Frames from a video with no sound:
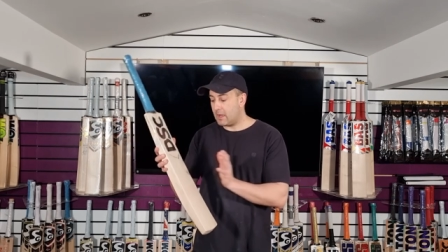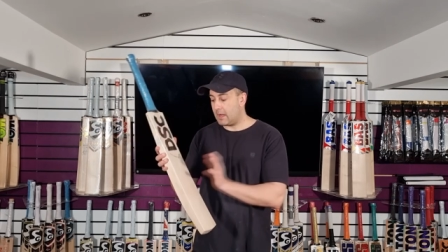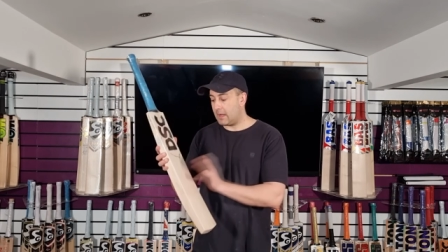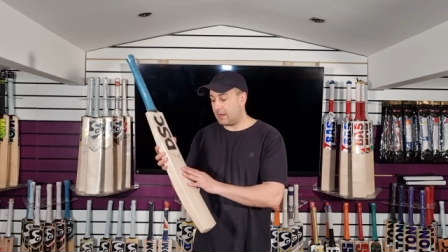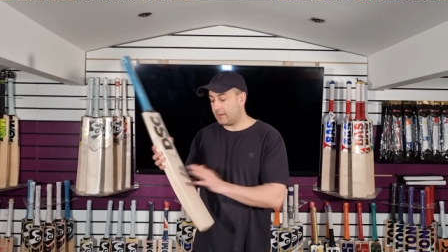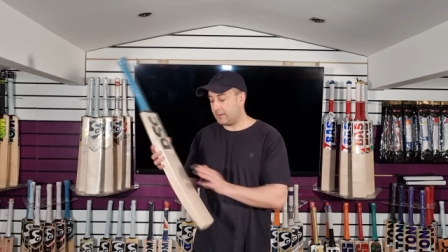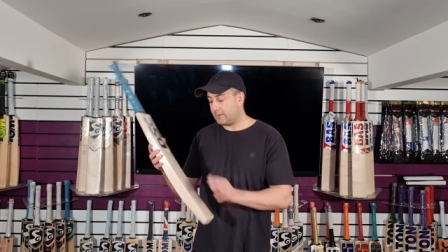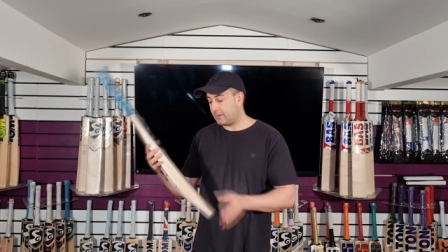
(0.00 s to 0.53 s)

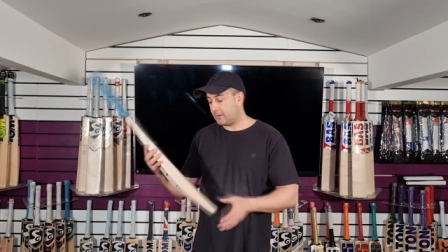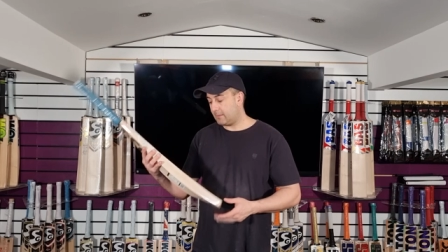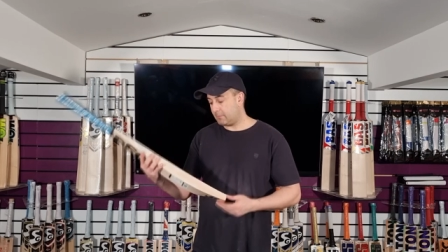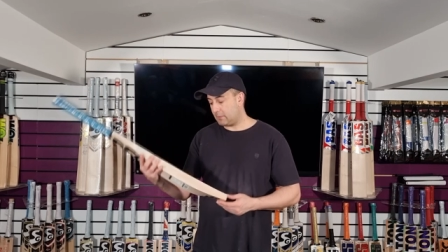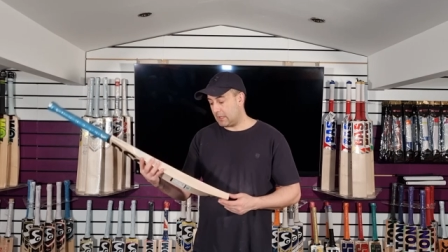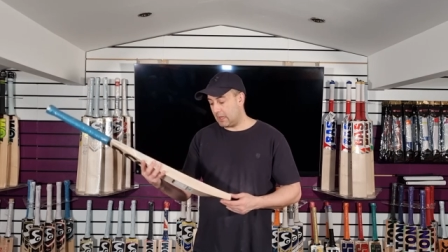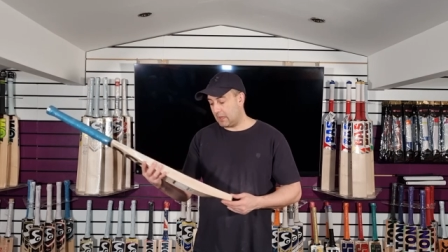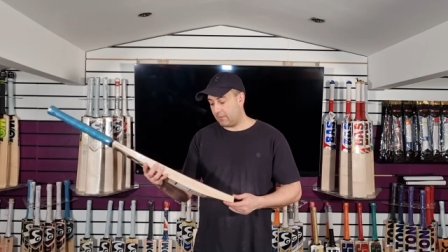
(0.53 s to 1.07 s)
And
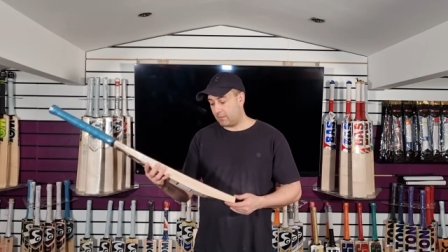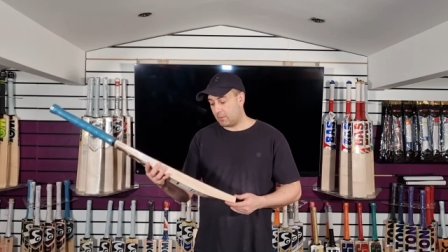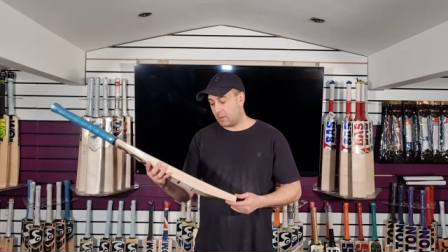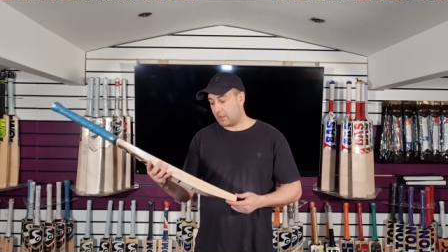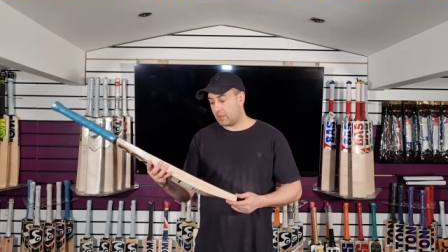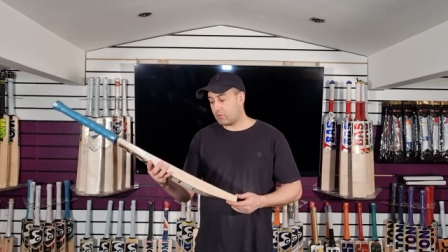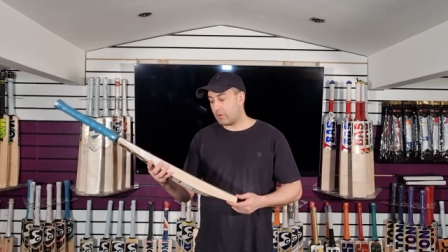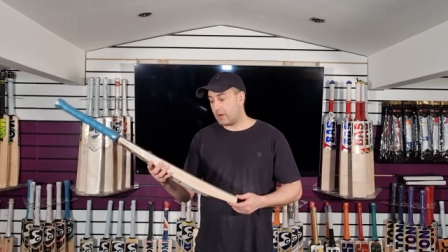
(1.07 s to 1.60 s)
um, yeah, if you
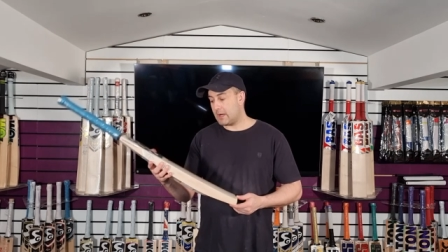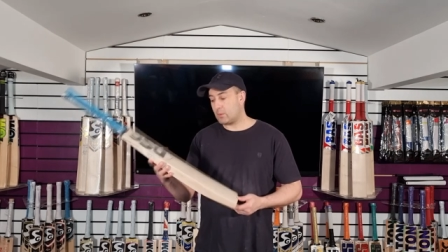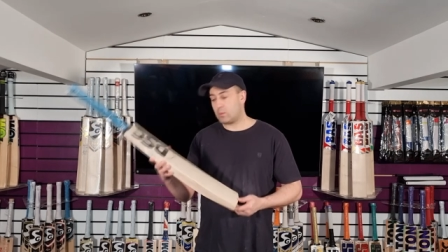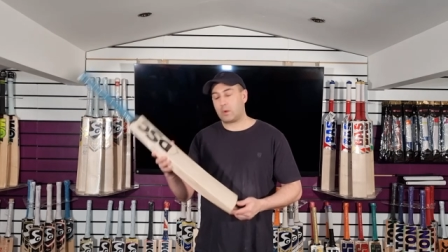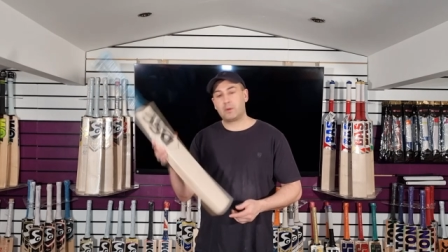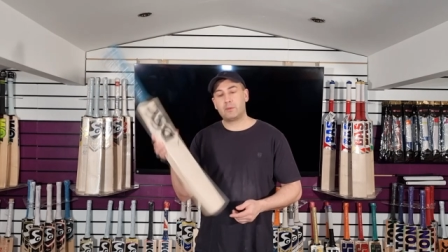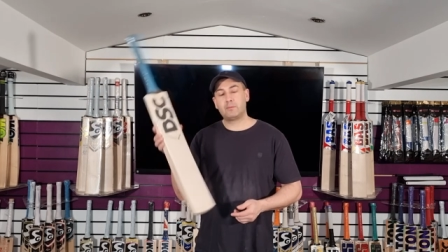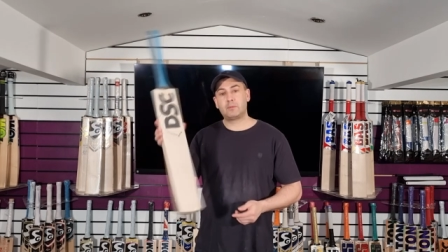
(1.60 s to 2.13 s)
want a grade
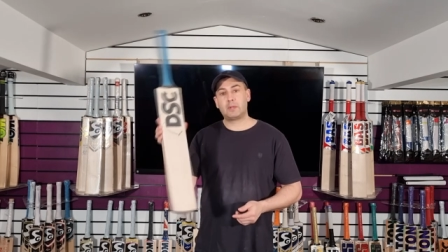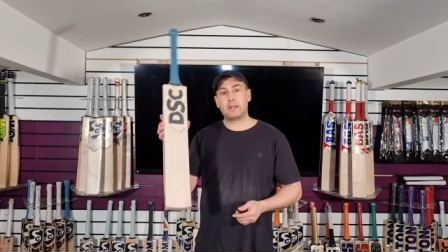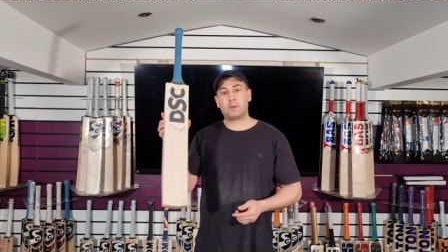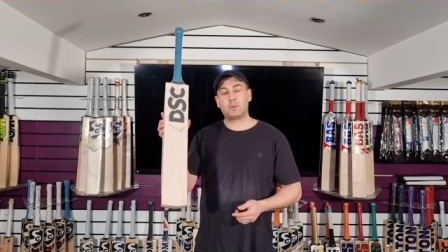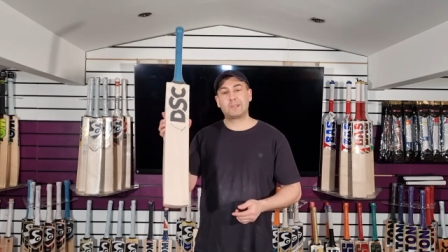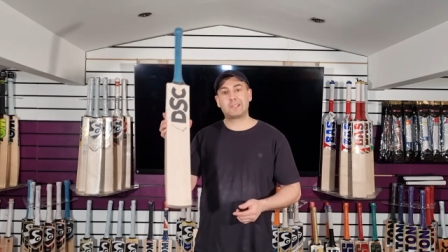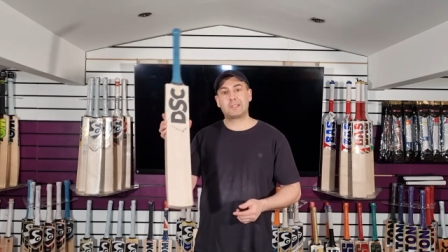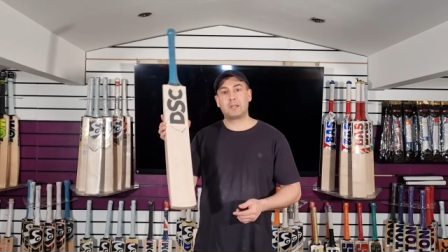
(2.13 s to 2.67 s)
one, then
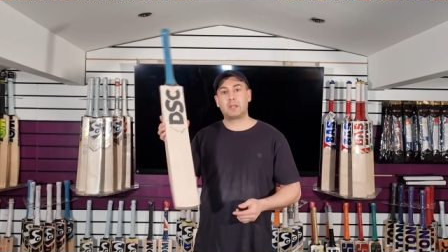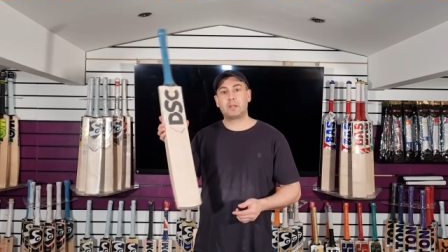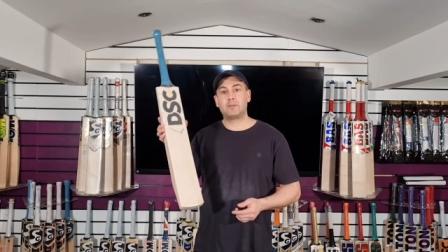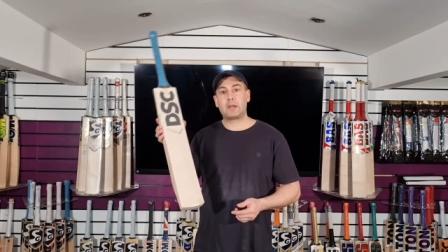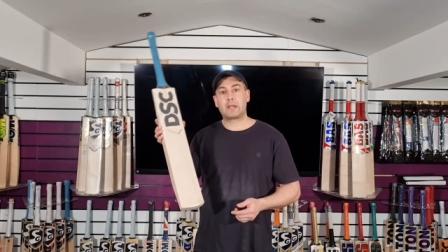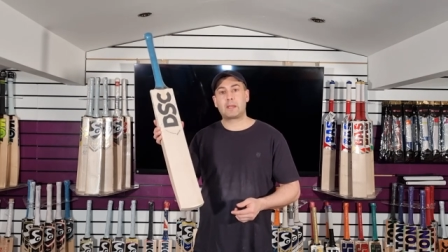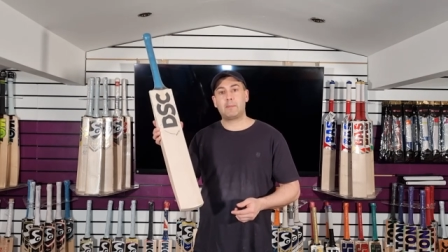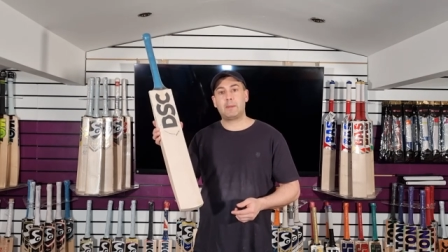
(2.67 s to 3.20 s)
I would certainly
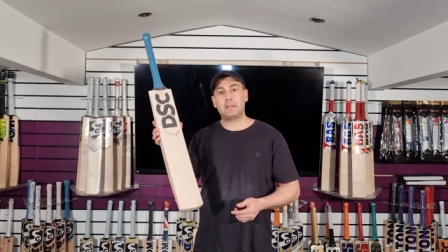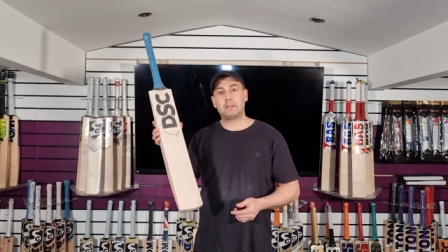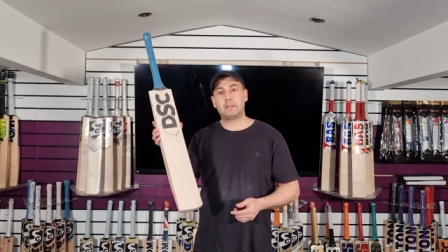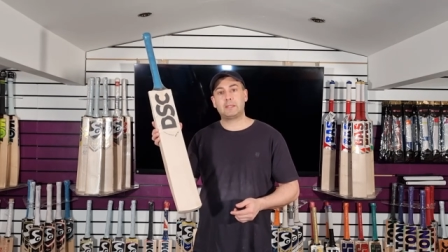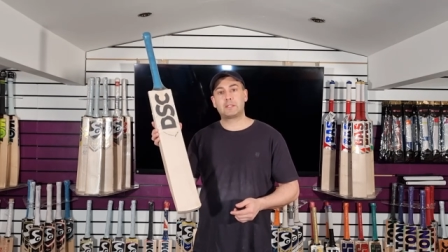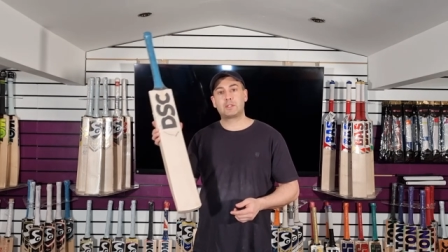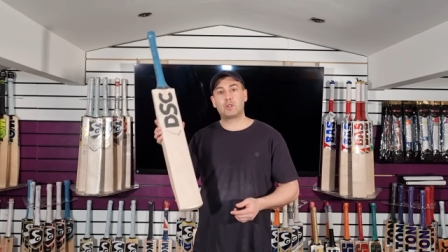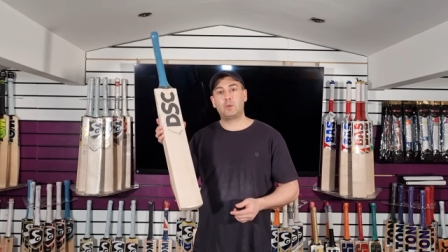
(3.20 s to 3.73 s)
recommend
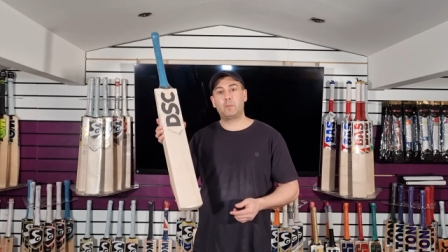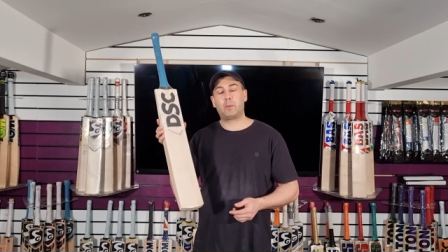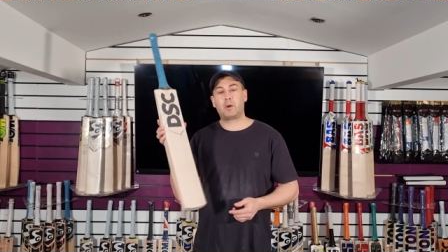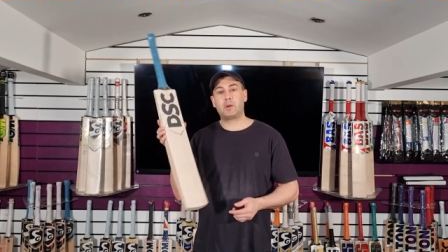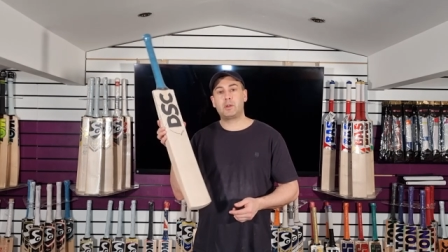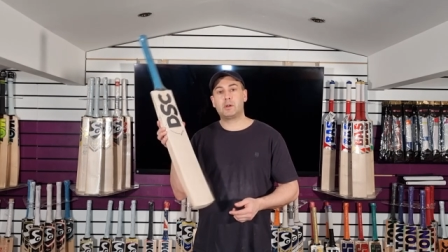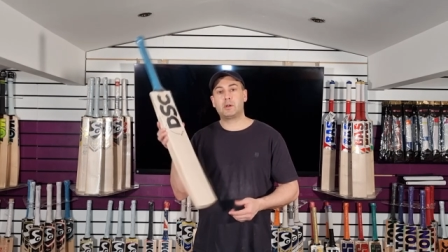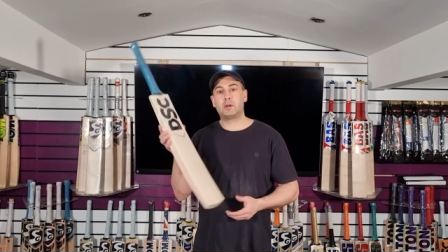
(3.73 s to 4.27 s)
this two
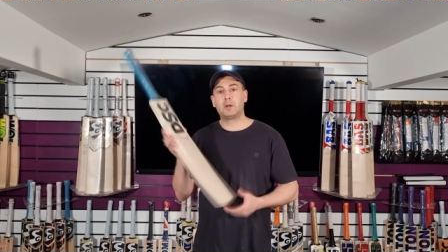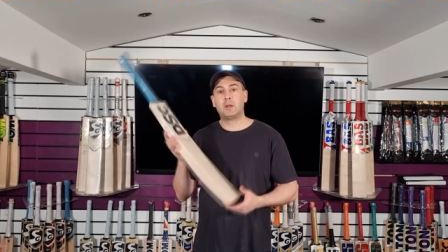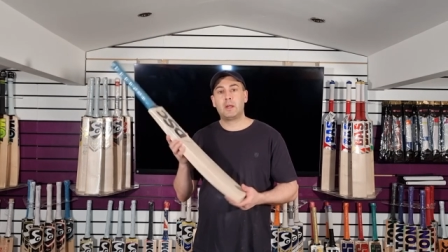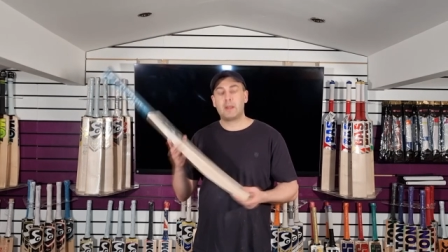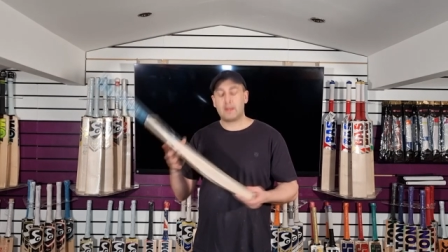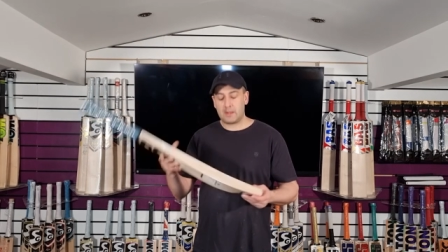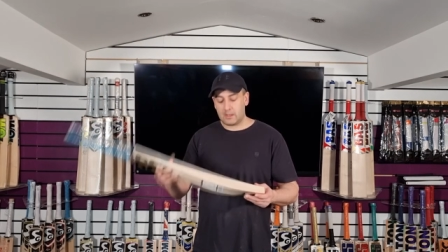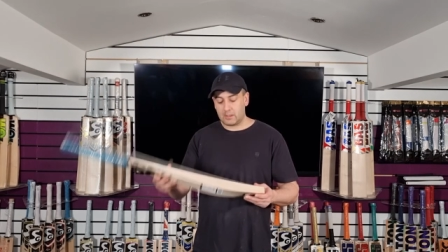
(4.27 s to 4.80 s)
point oh.
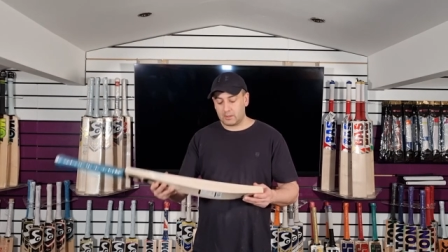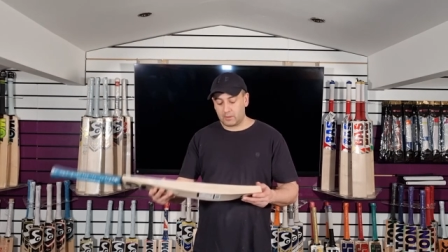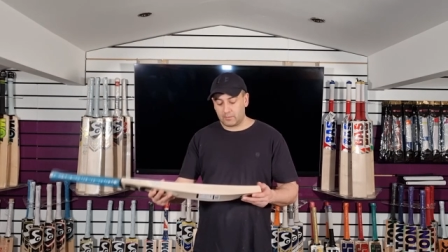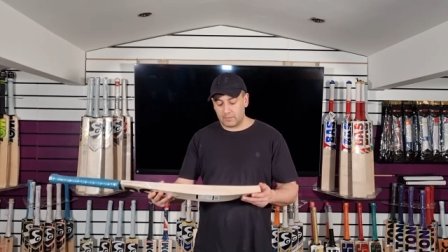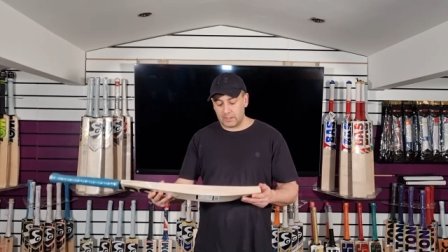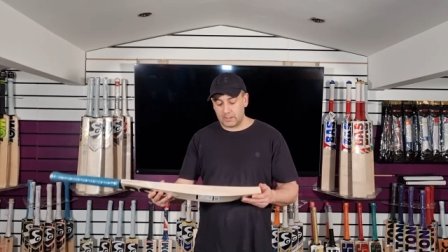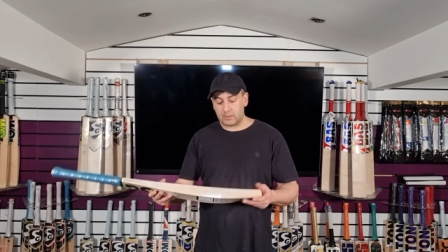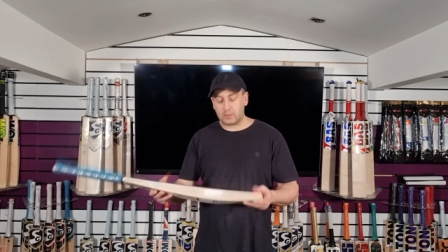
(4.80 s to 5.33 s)
lovely